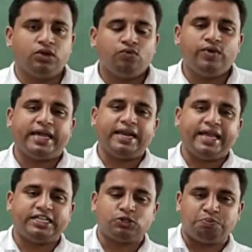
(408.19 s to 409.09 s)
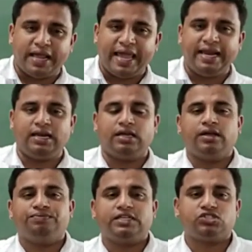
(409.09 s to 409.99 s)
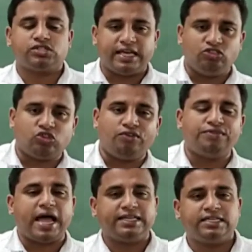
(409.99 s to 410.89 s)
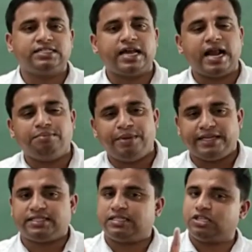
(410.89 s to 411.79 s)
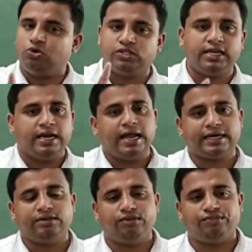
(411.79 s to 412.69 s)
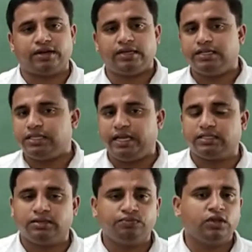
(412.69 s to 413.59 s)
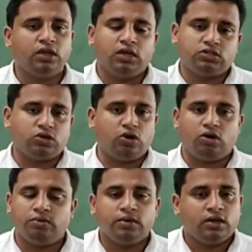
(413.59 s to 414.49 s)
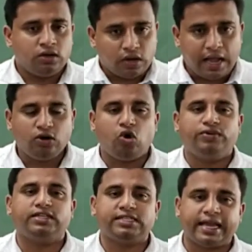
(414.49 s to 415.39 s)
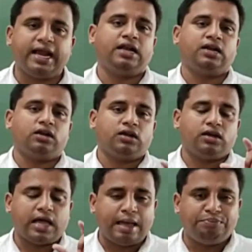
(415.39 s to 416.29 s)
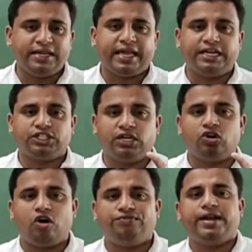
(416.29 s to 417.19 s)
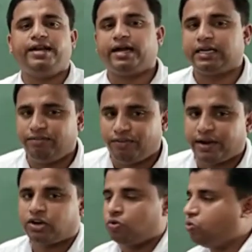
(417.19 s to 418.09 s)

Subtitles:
We can explain the strength of acids and bases using inductive effect, isn't it? So I'll go with the second application of inductive effect.